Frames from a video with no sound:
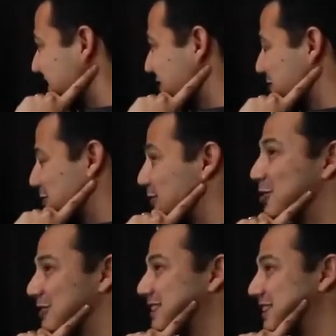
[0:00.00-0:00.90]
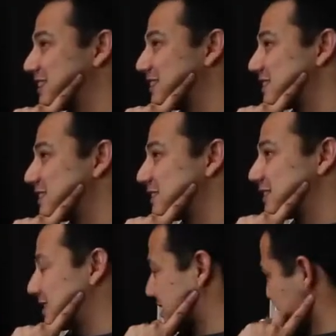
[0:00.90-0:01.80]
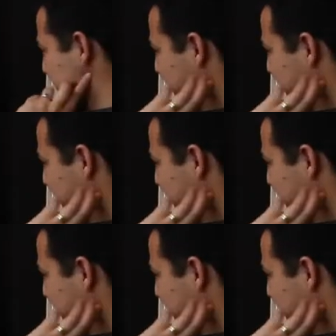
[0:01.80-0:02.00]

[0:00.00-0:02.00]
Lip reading: yeah, if you're in Auckland, that's going to be